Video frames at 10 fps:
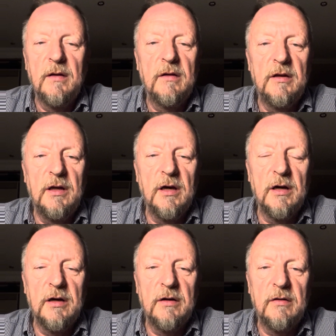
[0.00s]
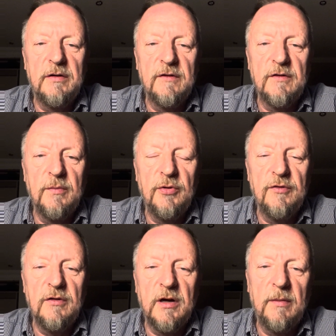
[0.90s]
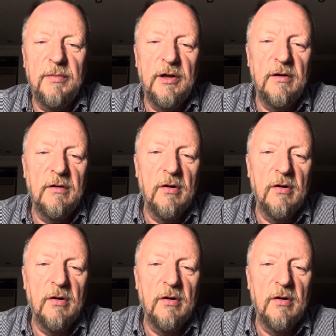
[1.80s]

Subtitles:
The distribution can be in